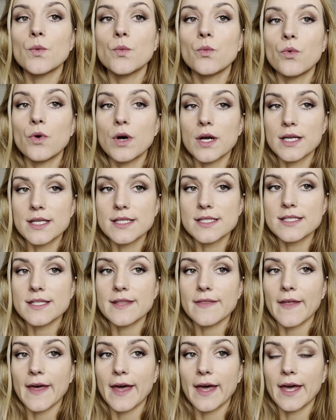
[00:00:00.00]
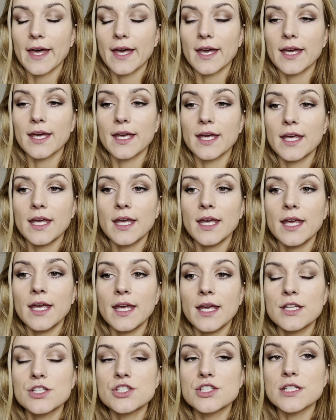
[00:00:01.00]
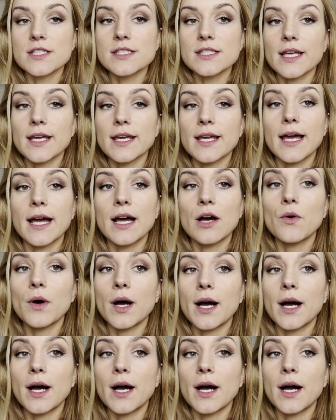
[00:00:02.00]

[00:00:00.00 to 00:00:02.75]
was that just like how